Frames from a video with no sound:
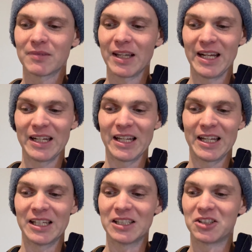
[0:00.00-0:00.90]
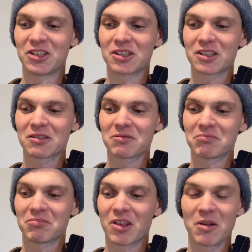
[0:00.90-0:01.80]
it is
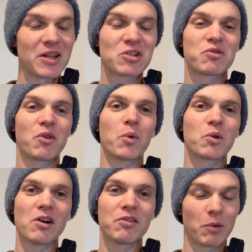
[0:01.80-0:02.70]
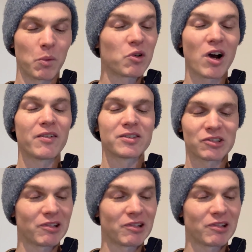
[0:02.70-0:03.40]
the best front-wheel drive